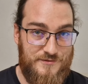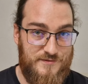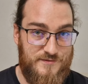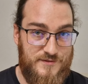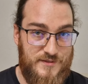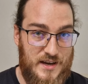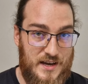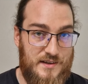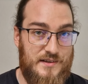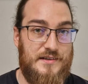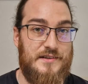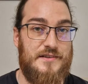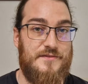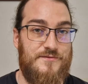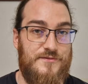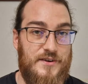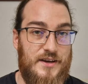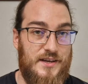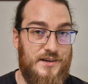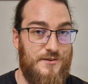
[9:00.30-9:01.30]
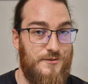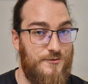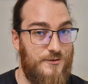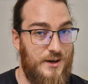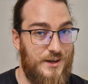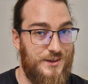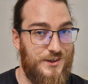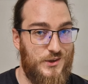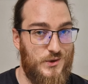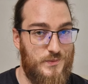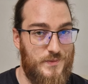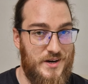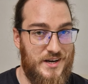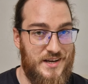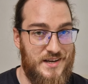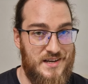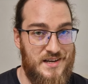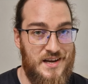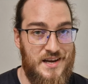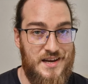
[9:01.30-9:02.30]
very, very fun to
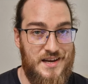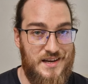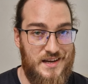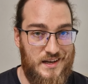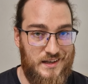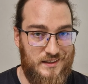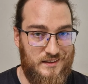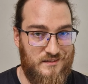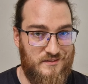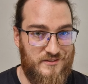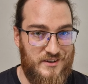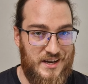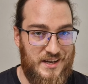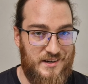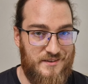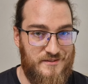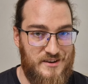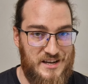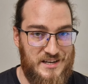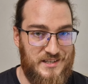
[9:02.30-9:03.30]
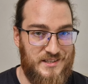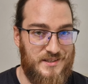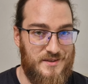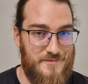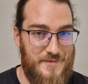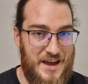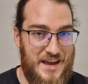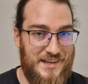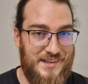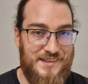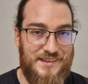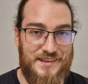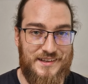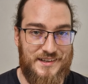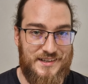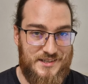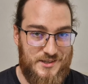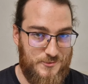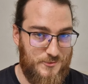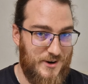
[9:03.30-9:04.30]
play and very, very demanding
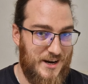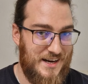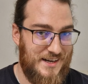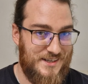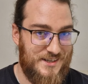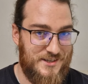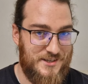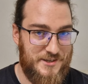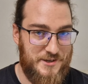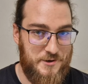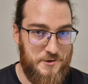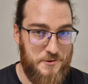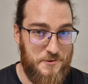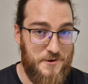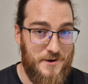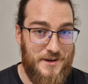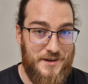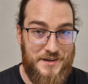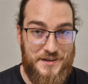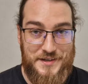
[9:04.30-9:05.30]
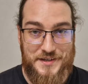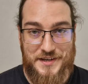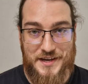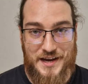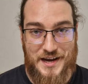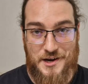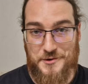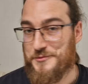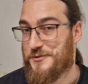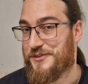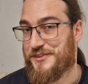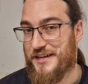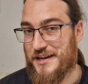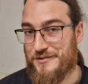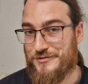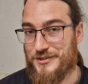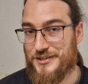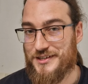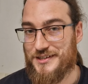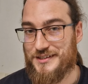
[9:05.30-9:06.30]
as well. So I would
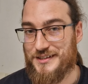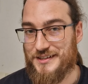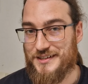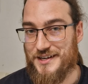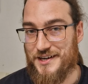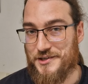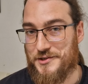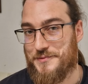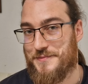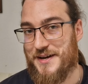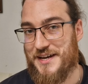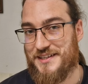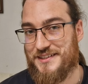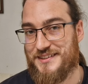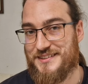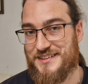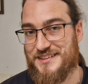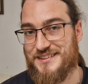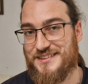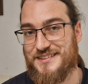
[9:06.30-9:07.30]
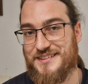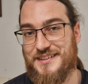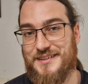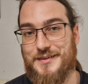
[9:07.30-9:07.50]
definitely recommend it.